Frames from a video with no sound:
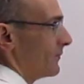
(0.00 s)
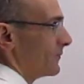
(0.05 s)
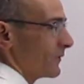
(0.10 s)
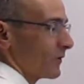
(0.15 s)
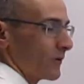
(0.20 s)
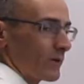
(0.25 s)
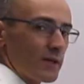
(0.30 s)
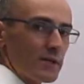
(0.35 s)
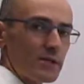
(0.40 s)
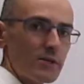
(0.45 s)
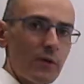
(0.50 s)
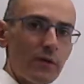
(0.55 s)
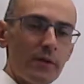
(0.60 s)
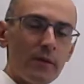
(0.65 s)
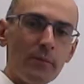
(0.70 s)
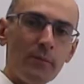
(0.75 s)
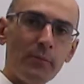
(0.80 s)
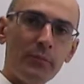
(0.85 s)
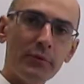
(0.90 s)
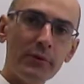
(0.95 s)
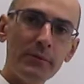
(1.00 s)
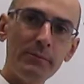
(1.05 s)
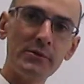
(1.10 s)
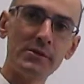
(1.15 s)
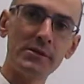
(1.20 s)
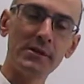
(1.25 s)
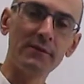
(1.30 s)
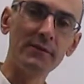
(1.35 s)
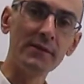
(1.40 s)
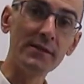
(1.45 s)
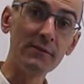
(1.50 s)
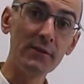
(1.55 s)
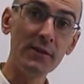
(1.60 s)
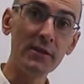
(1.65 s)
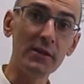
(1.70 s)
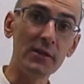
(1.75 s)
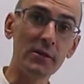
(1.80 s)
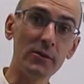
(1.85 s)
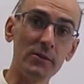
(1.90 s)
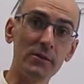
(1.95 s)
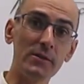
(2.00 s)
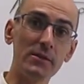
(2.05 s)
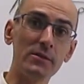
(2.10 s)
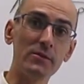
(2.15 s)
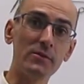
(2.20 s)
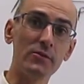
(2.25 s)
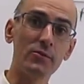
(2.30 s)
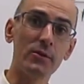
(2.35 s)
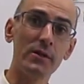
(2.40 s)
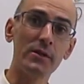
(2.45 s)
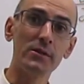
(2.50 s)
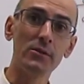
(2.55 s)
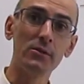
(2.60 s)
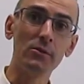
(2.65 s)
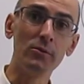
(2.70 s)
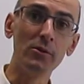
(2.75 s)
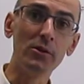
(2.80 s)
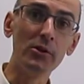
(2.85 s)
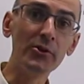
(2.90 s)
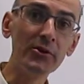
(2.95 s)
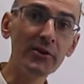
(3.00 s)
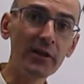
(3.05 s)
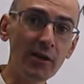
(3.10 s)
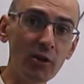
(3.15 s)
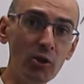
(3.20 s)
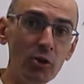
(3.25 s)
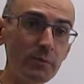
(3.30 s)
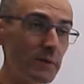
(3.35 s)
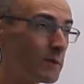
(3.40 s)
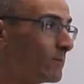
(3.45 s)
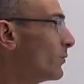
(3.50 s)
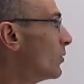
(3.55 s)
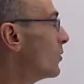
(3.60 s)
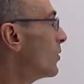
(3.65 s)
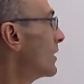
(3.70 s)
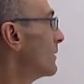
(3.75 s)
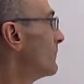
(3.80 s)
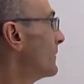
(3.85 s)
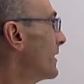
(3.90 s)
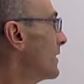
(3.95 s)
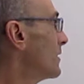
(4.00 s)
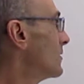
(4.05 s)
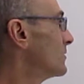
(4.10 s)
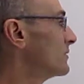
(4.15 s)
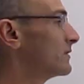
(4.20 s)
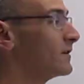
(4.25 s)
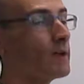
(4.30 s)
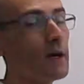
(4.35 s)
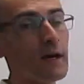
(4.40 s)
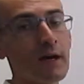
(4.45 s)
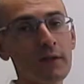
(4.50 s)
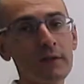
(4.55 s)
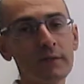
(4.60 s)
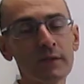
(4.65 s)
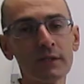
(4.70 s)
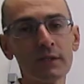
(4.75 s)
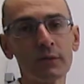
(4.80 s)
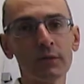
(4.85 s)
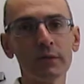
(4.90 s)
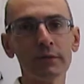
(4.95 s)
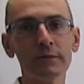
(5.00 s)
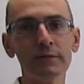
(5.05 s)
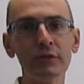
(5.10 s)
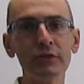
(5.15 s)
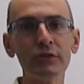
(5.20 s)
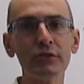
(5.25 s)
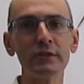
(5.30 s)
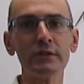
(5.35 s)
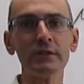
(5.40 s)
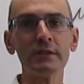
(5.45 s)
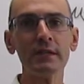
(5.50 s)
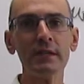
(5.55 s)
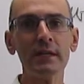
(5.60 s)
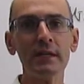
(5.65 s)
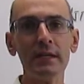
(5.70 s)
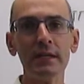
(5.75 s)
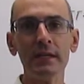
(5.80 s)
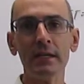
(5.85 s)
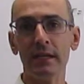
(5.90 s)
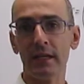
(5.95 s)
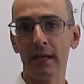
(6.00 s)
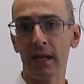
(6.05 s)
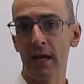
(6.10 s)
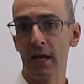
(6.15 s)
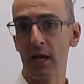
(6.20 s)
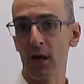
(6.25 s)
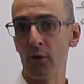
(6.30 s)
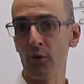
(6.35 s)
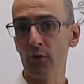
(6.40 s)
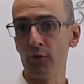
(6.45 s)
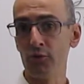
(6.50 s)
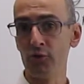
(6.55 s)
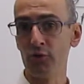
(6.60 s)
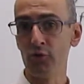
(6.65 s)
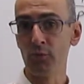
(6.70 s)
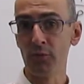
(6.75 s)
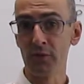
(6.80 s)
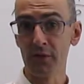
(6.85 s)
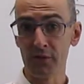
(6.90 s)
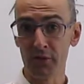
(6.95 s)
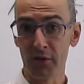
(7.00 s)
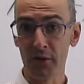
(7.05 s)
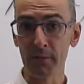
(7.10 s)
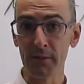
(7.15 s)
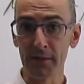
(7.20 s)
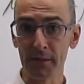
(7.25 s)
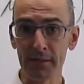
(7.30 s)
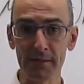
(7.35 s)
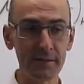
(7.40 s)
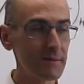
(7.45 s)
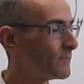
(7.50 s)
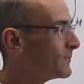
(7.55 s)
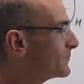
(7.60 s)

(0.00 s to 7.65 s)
Okay, so the purpose of this video is to try to learn a little bit more about uh, this coefficient and how you would determine it.